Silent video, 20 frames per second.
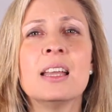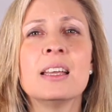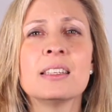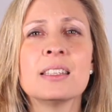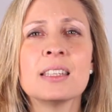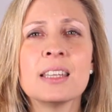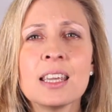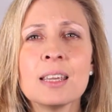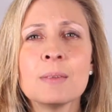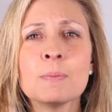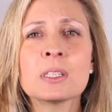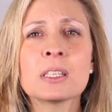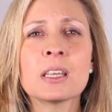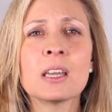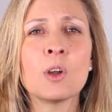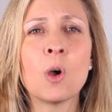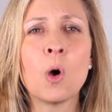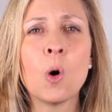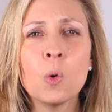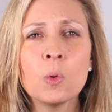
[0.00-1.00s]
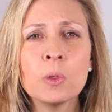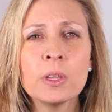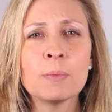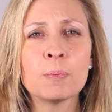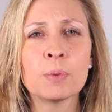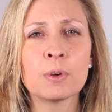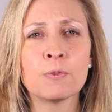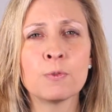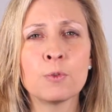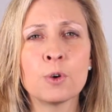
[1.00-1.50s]
Teams can only
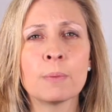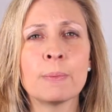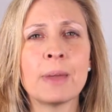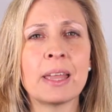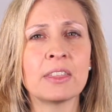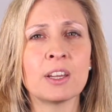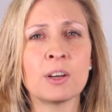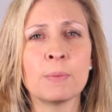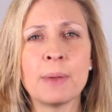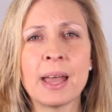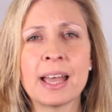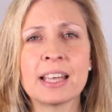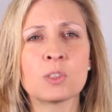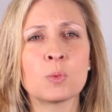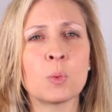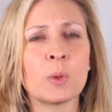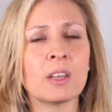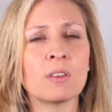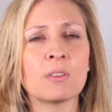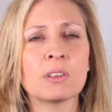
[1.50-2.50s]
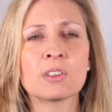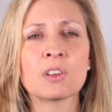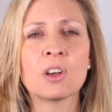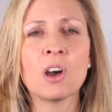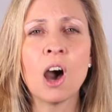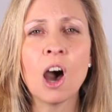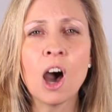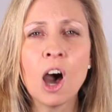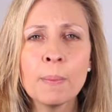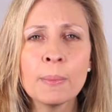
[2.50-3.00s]
perform at their best when there is
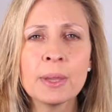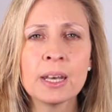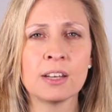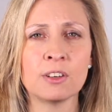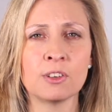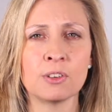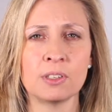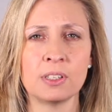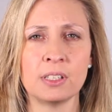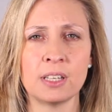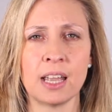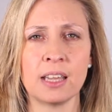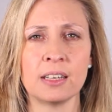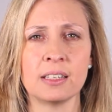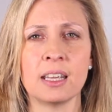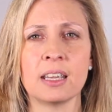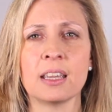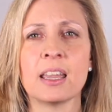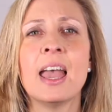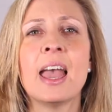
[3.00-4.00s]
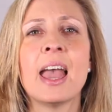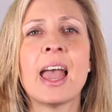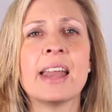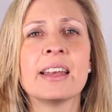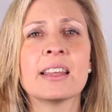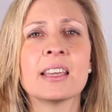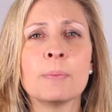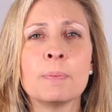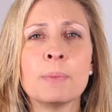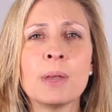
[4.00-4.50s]
common understanding
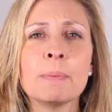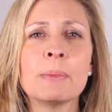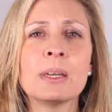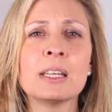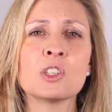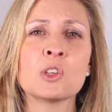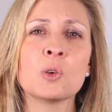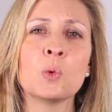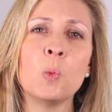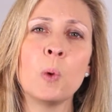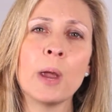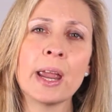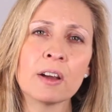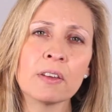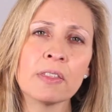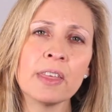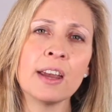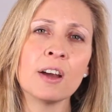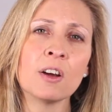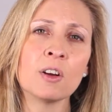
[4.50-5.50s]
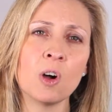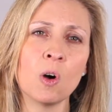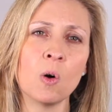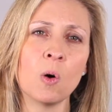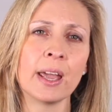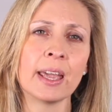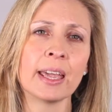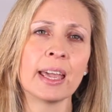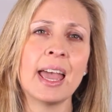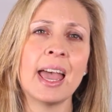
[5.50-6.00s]
and commitment to where they are
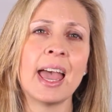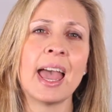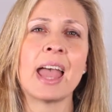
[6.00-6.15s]
going